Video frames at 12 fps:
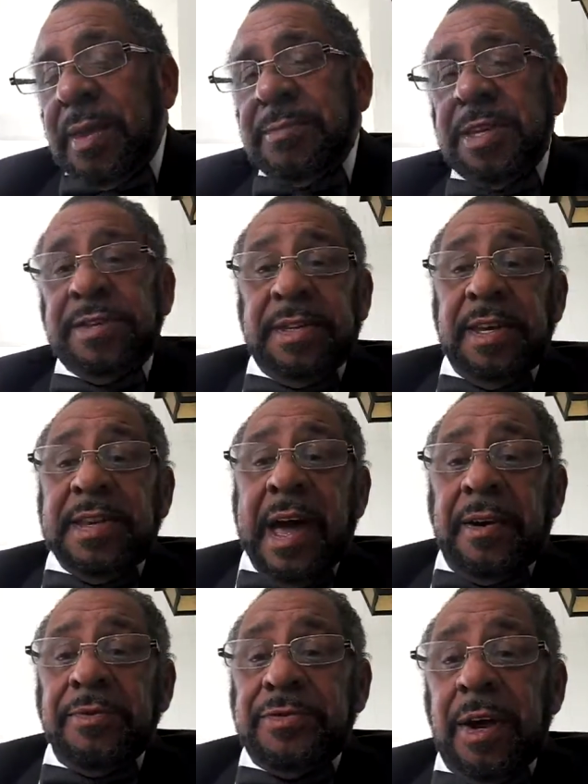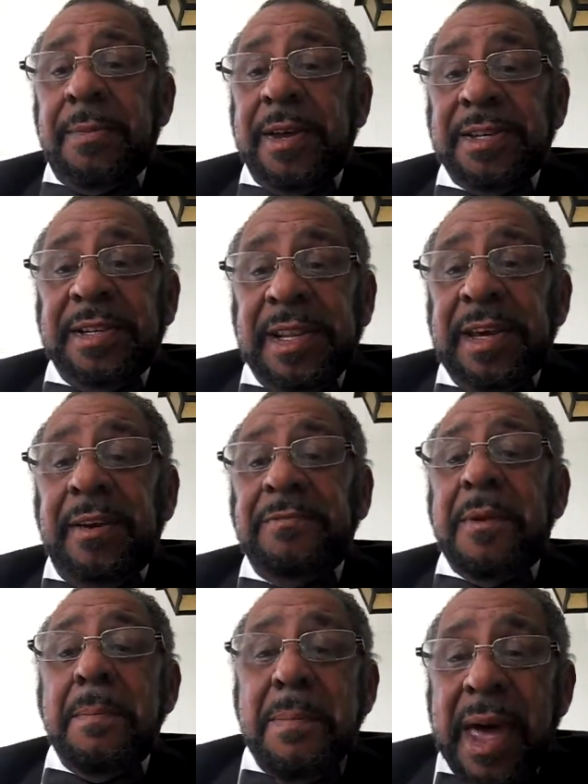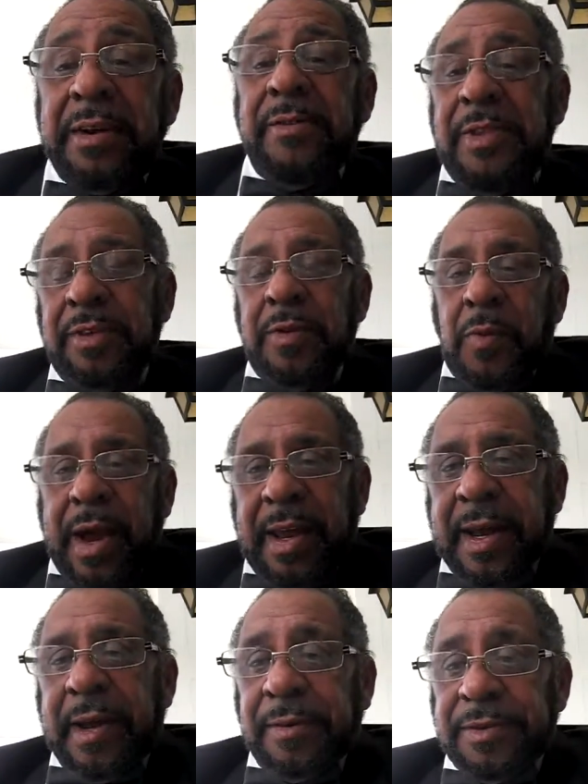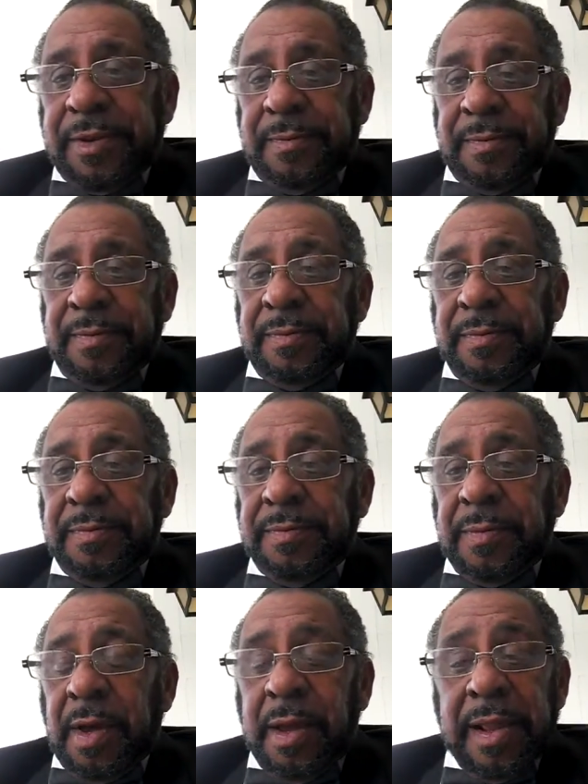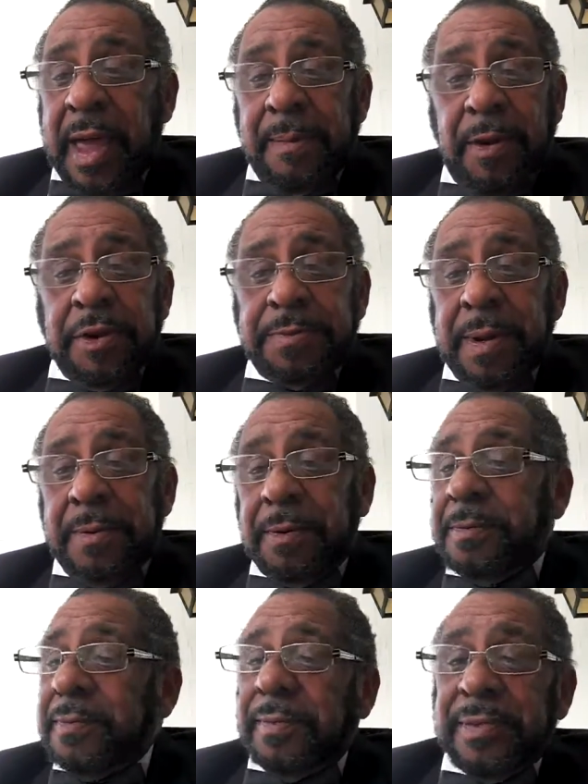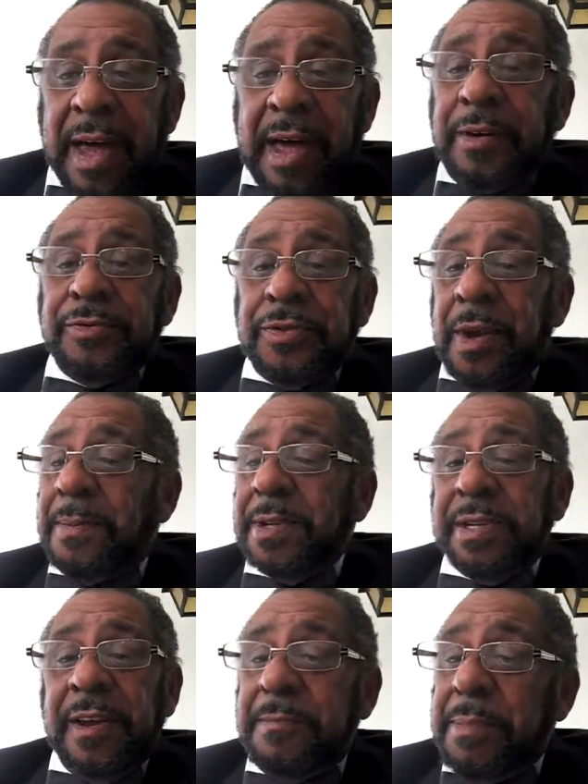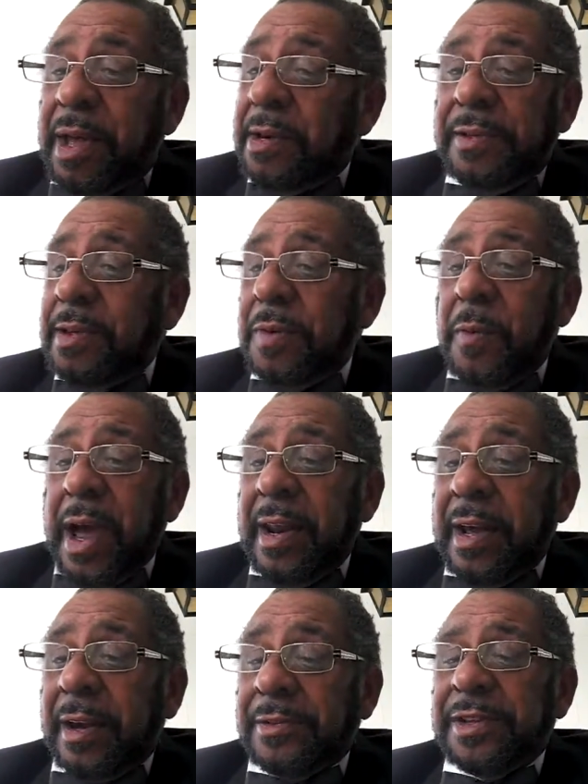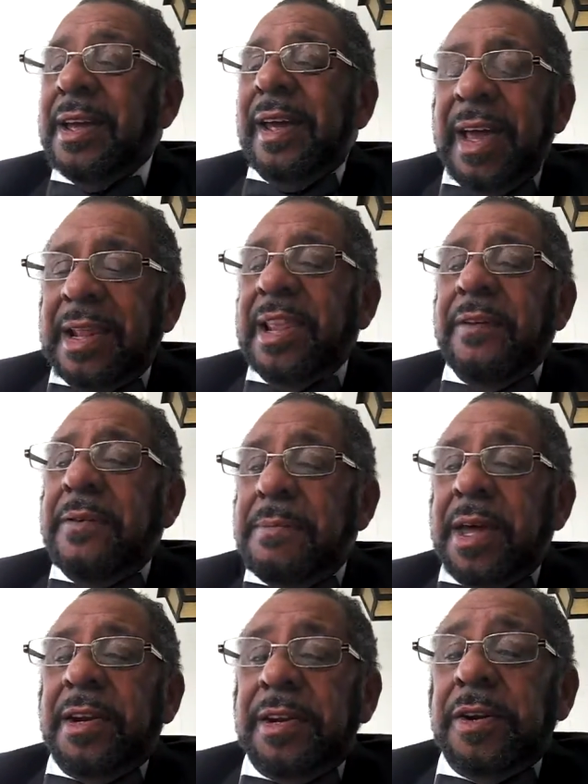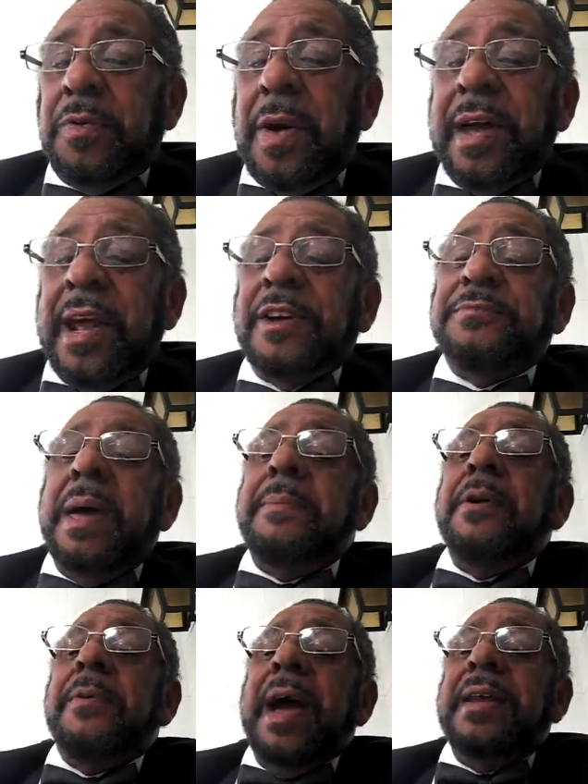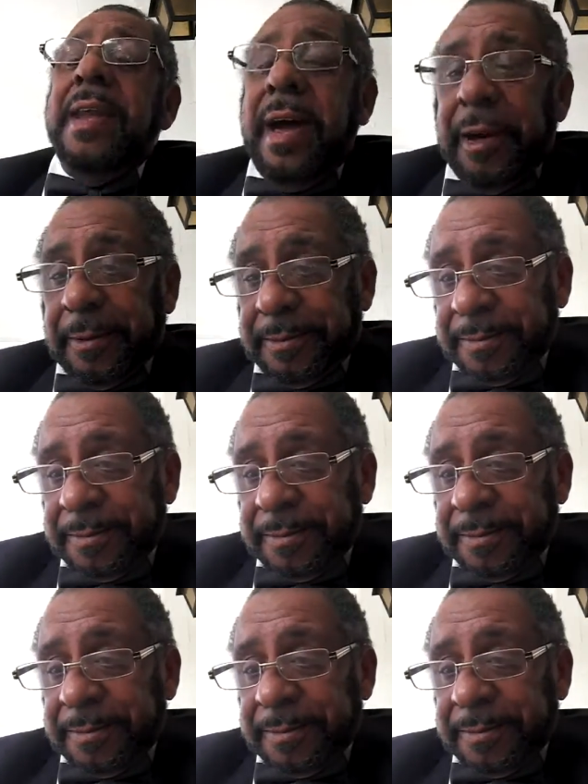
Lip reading: See, Donald Trump has lived better than the White House. Unlike most people, Donald Trump has lived better than the White House, living better than the White House maybe right now.